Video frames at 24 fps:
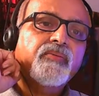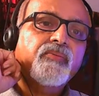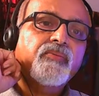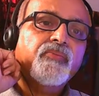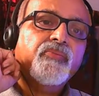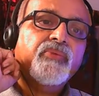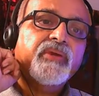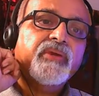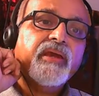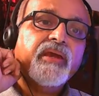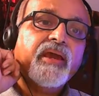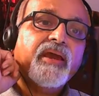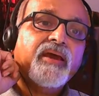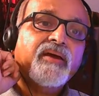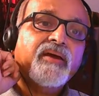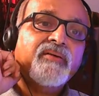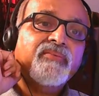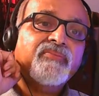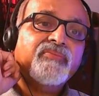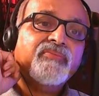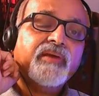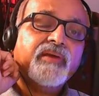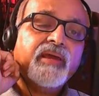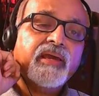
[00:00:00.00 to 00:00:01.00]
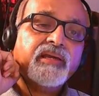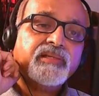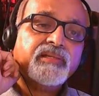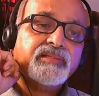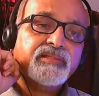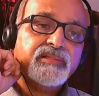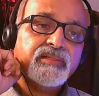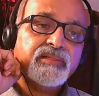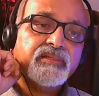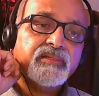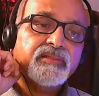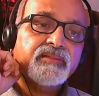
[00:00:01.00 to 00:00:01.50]
we have
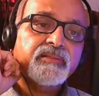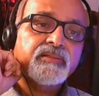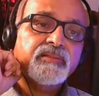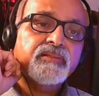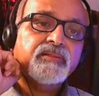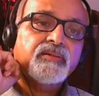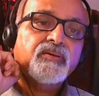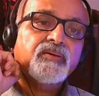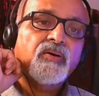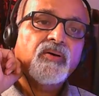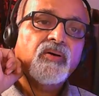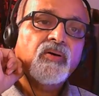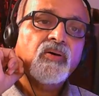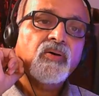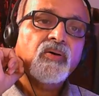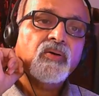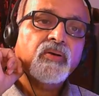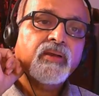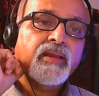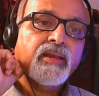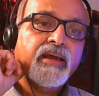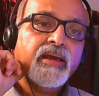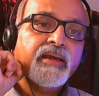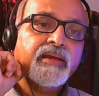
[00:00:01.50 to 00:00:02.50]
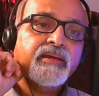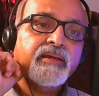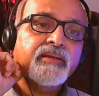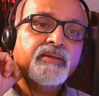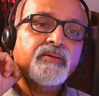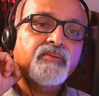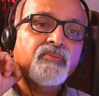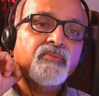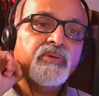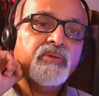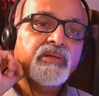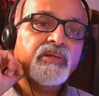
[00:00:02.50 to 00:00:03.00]
excellent
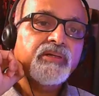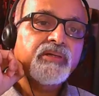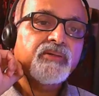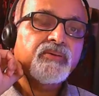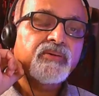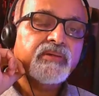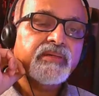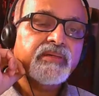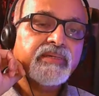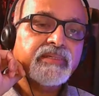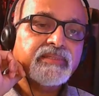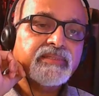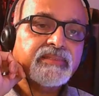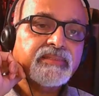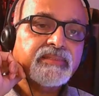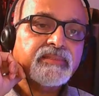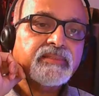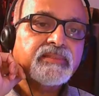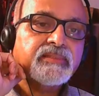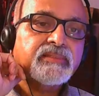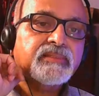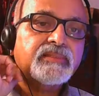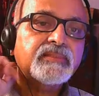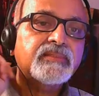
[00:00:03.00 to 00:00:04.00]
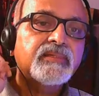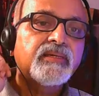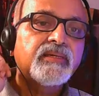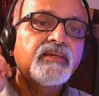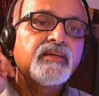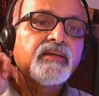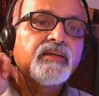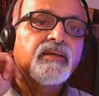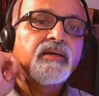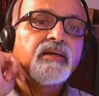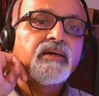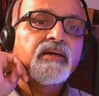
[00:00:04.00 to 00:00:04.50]
online video lessons,
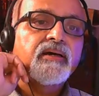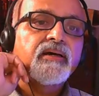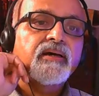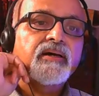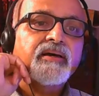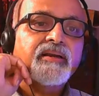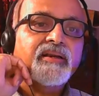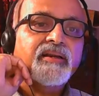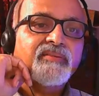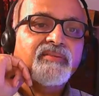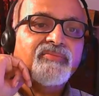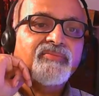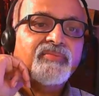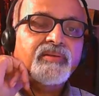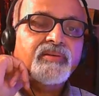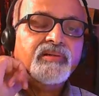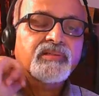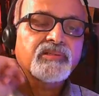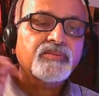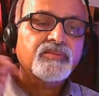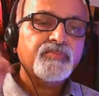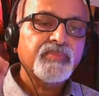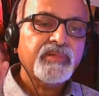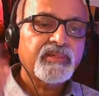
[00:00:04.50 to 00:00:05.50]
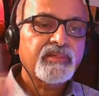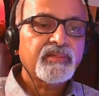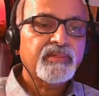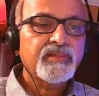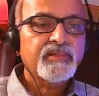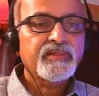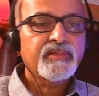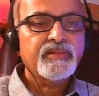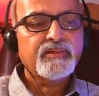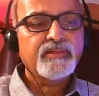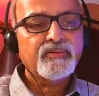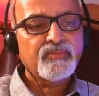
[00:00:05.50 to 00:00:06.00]
reference
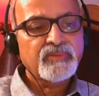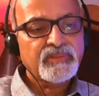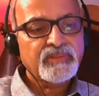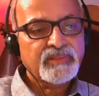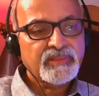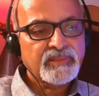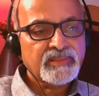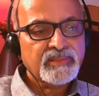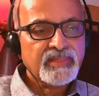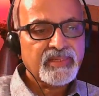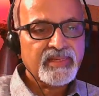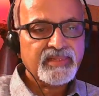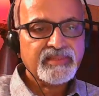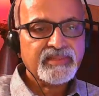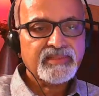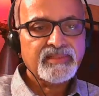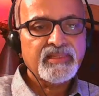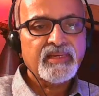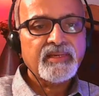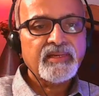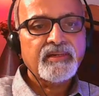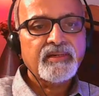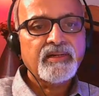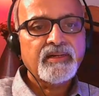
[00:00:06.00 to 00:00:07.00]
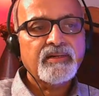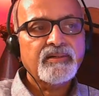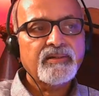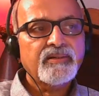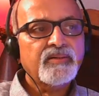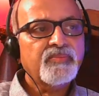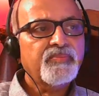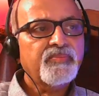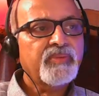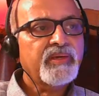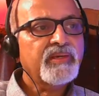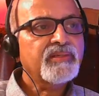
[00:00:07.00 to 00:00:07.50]
material, which is less than
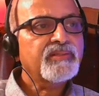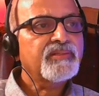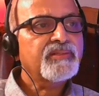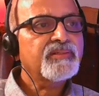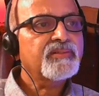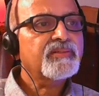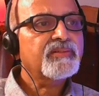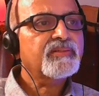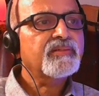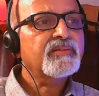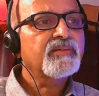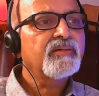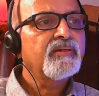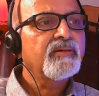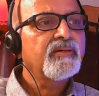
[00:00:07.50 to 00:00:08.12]
100 pages,